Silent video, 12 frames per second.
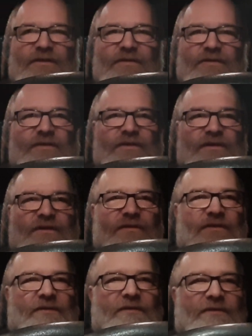
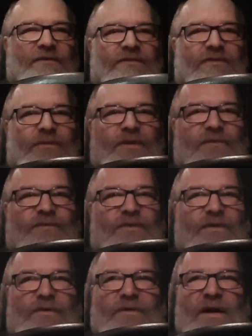She went
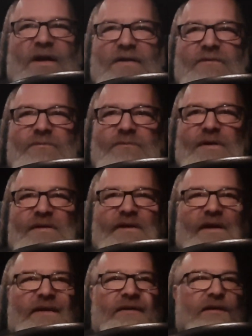for a ride one
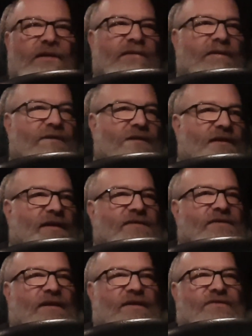night, and then the
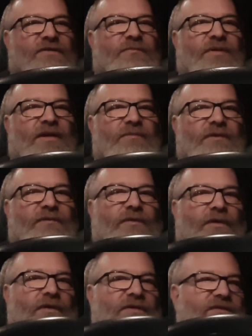next night she paid me
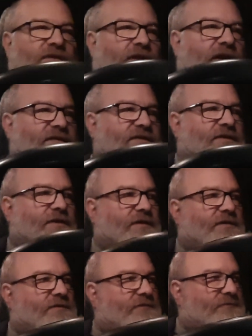for it. So that's good.
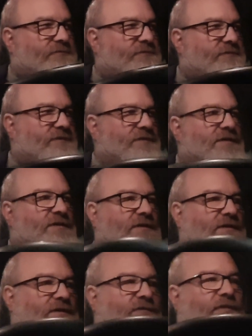
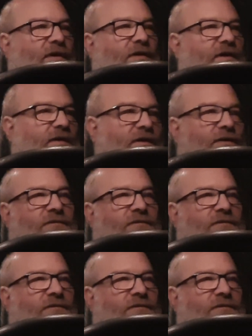Very good.